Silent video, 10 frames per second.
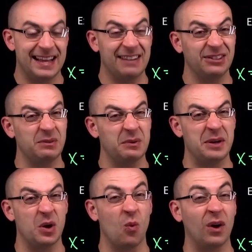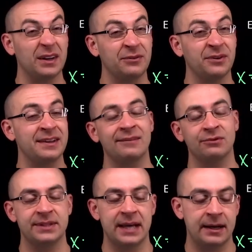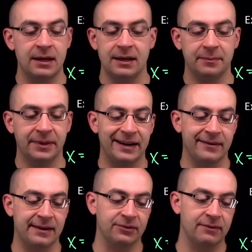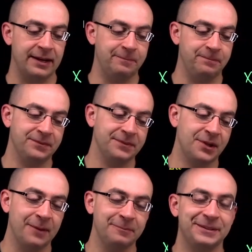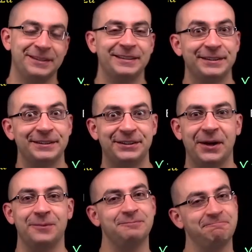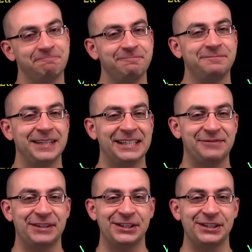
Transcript: That really would be a 1 in front of that root 10, but have to write it, okay? So let's finish